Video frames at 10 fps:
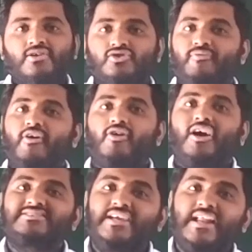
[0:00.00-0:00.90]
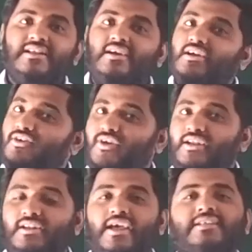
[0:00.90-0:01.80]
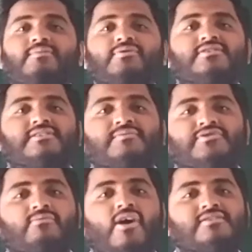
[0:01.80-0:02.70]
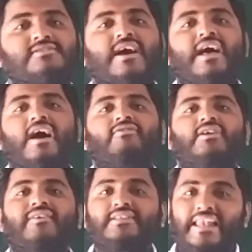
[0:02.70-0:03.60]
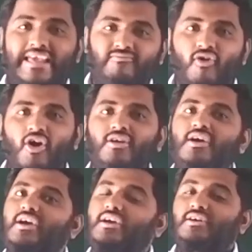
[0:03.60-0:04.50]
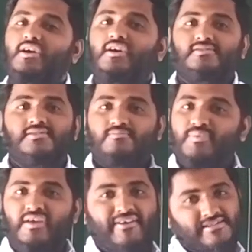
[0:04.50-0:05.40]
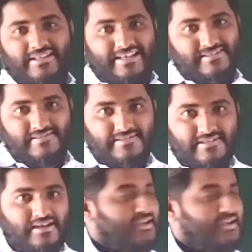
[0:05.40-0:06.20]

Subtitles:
So if you have not seen, you can click the description box. There I have given the link for previous classes.